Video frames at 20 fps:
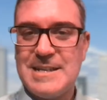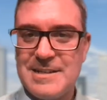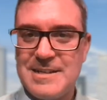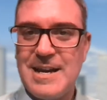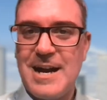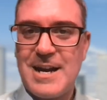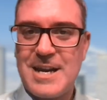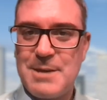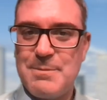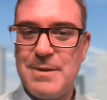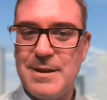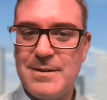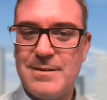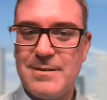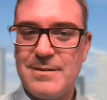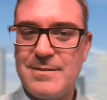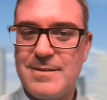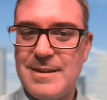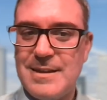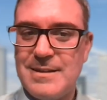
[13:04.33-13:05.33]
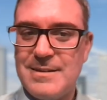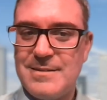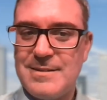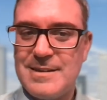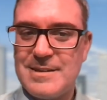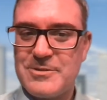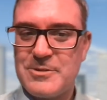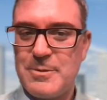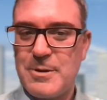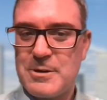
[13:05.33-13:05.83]
and document
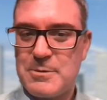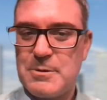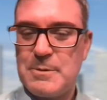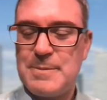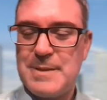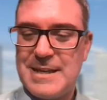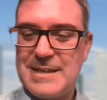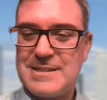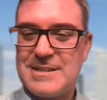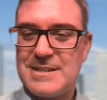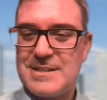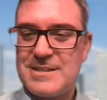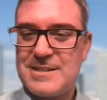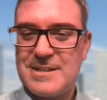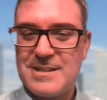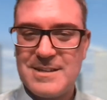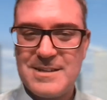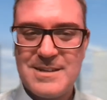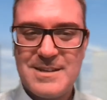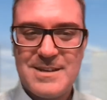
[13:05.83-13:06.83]
these remarkable places.